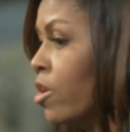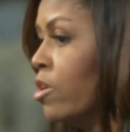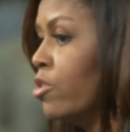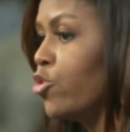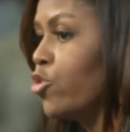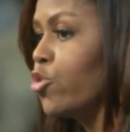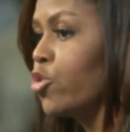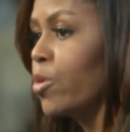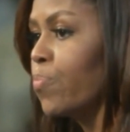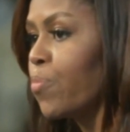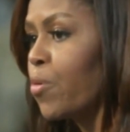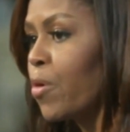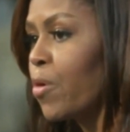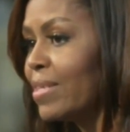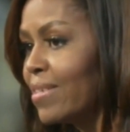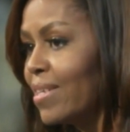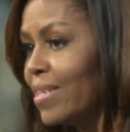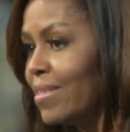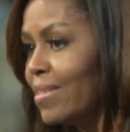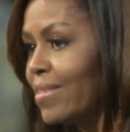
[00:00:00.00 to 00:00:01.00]
to the
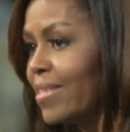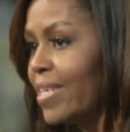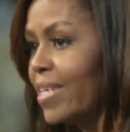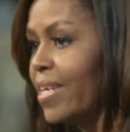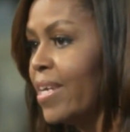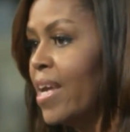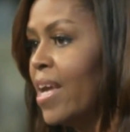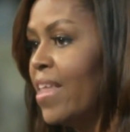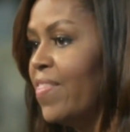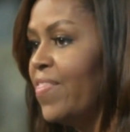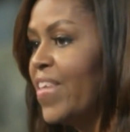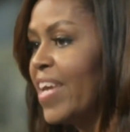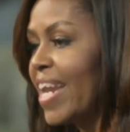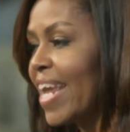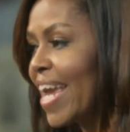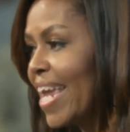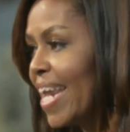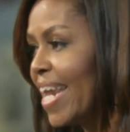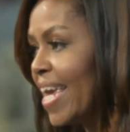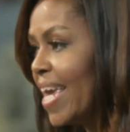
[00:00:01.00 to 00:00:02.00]
presidency than
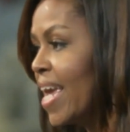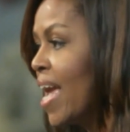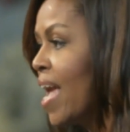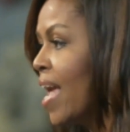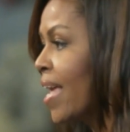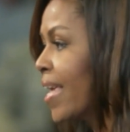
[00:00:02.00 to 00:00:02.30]
any